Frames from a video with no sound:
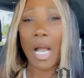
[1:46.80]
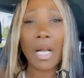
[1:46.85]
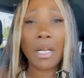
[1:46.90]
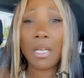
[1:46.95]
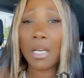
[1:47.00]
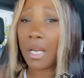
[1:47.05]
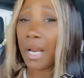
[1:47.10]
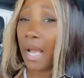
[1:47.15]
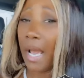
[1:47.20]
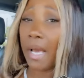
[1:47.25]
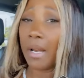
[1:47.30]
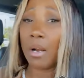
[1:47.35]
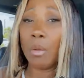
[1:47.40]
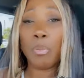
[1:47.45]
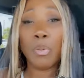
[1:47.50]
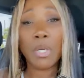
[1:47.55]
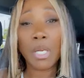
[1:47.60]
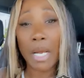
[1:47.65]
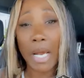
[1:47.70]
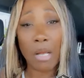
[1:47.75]
I could have had
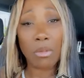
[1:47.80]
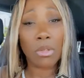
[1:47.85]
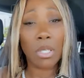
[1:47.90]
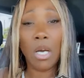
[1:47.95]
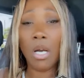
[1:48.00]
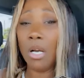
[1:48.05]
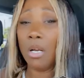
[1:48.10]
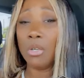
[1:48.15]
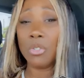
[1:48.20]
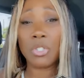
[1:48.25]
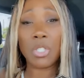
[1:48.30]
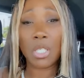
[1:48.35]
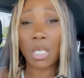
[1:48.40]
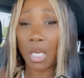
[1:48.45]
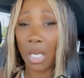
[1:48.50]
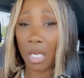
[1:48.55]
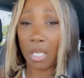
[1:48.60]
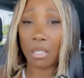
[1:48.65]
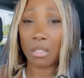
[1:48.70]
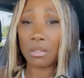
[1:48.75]
her put out the whole
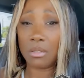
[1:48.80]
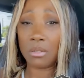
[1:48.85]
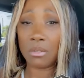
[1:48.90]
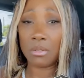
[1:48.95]
shit.